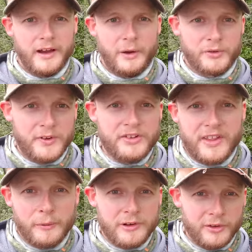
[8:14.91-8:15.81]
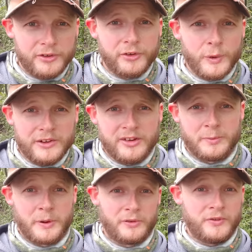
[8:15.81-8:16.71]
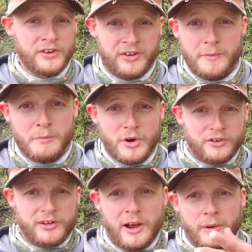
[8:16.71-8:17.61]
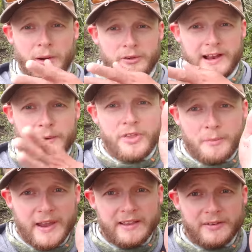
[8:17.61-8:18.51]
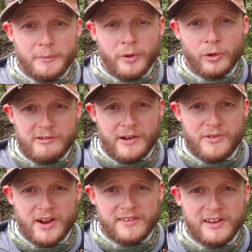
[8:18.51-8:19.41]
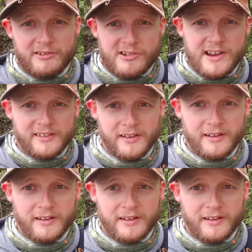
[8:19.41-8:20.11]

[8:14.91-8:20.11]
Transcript: I was fishing that with lots of twitches, but I was fishing it much slower. I was allowing the bait to pull around 90 degrees